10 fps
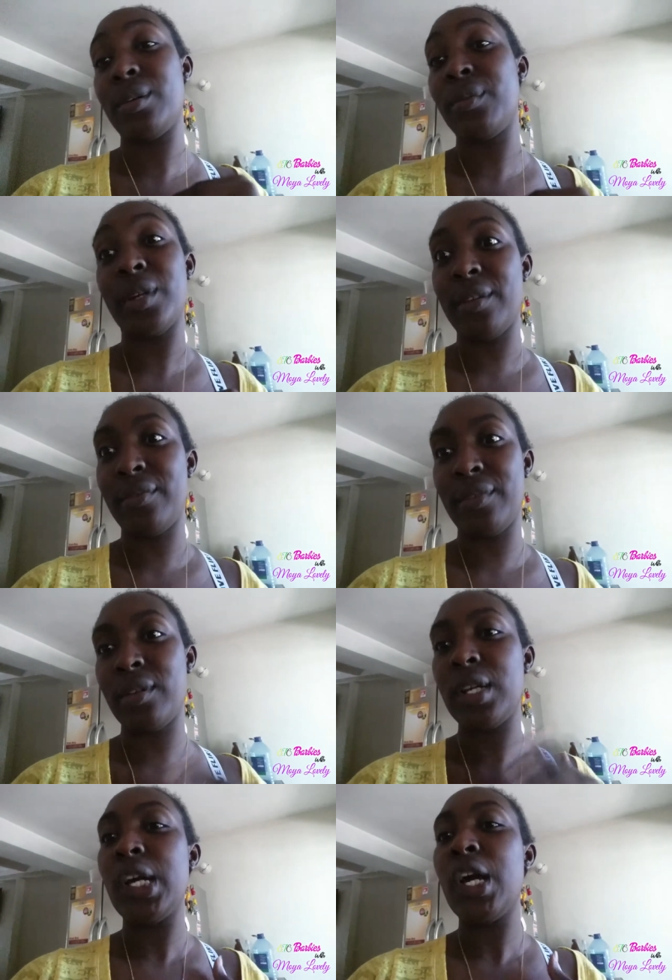or
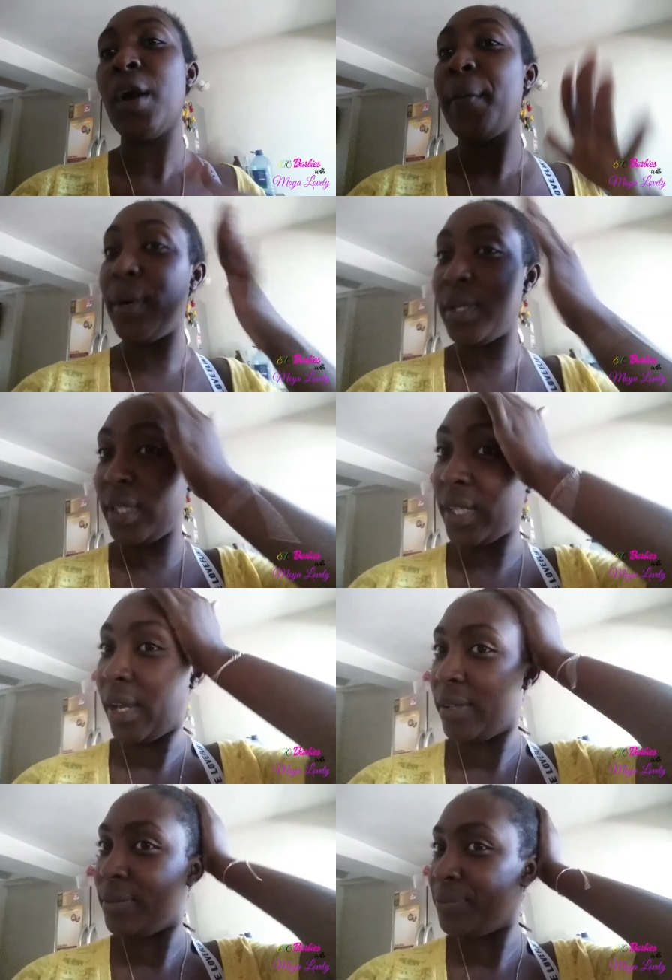whatever. But
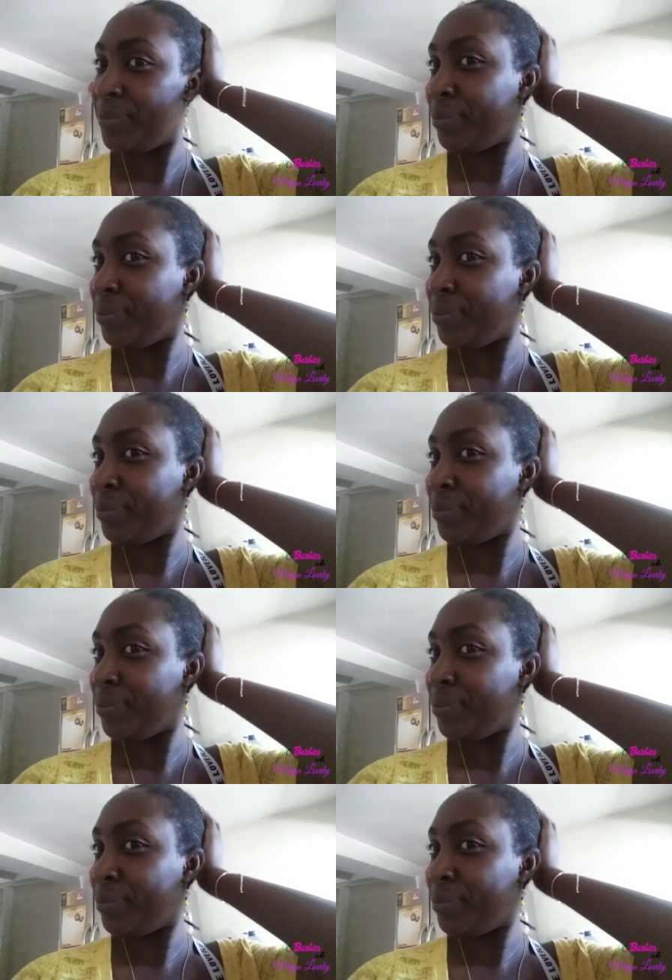yeah,